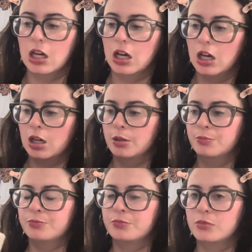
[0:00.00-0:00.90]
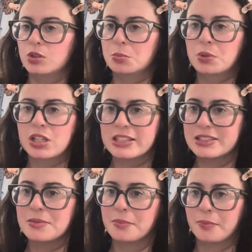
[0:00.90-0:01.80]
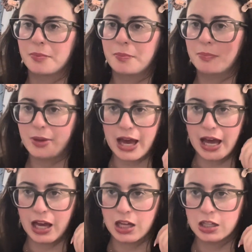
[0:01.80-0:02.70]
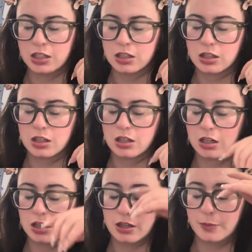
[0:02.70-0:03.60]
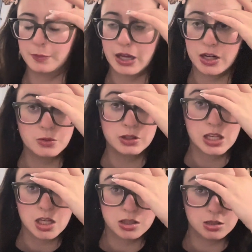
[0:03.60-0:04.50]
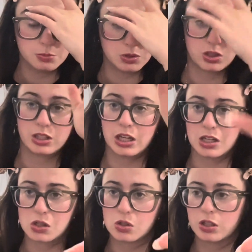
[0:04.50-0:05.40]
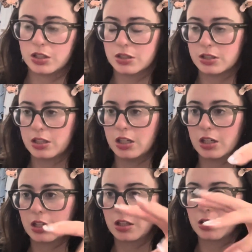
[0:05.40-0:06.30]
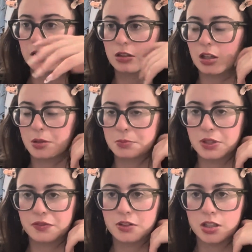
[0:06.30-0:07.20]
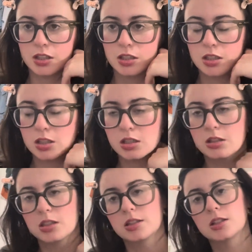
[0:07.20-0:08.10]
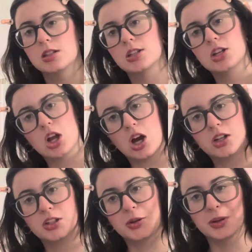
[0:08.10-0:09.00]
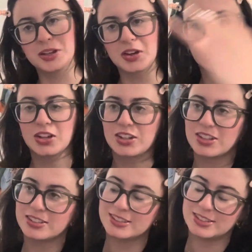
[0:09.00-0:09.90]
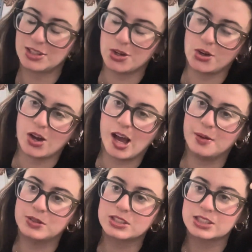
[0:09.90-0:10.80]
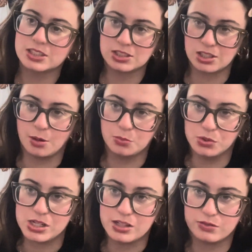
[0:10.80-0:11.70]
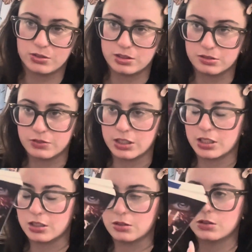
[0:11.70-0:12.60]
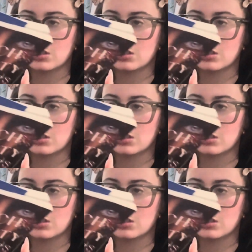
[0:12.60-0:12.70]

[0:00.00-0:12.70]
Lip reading: The book isn't bad. I don't think it's the book at all. I just think I'm definitely not doing good. So I'm just gonna stop reading for this video.